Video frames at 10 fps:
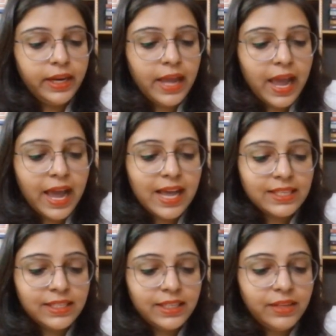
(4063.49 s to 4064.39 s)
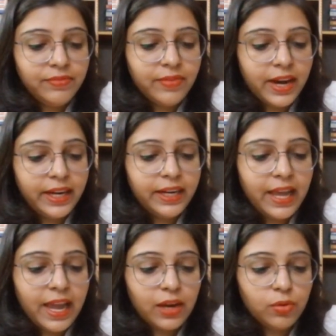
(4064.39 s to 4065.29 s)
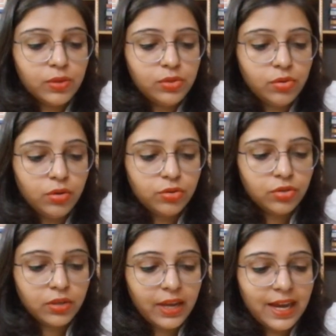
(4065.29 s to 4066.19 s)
in acidified aqueous solution.